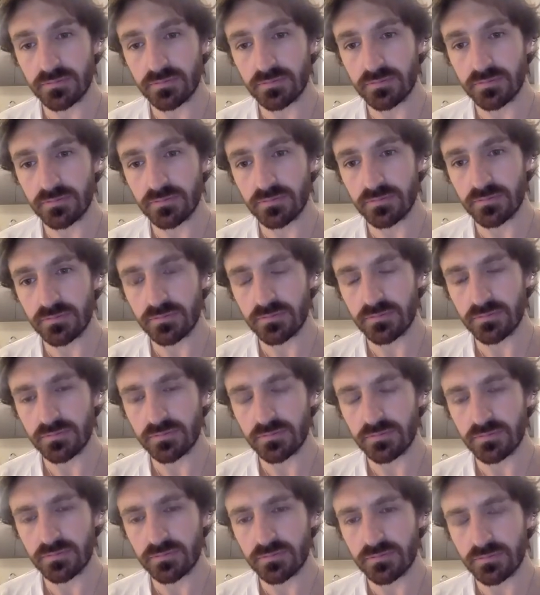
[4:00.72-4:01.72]

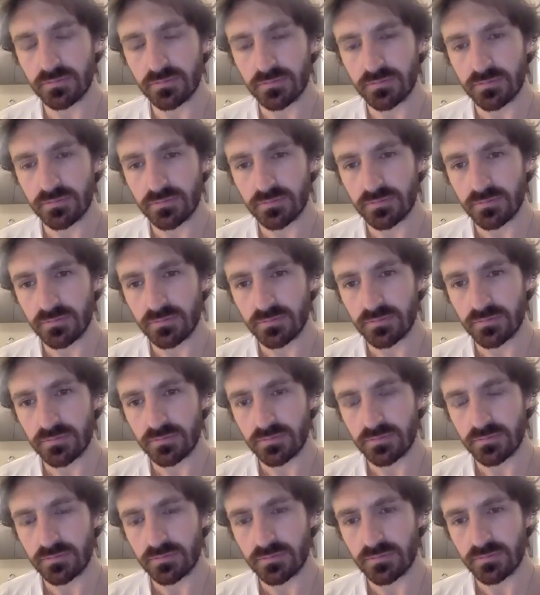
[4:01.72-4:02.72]

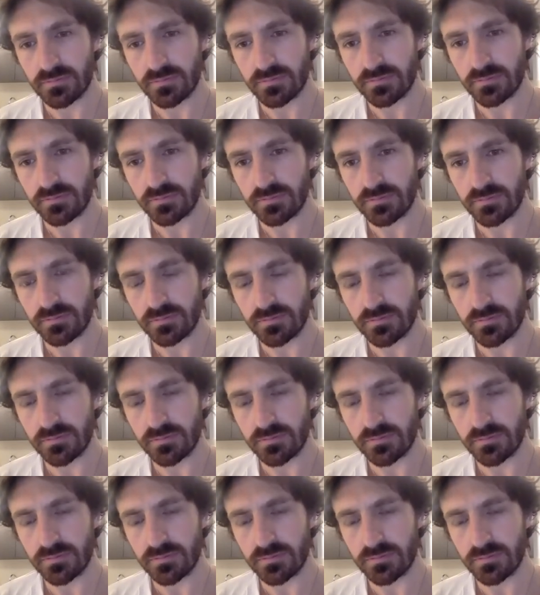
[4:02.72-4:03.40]
(not speaking)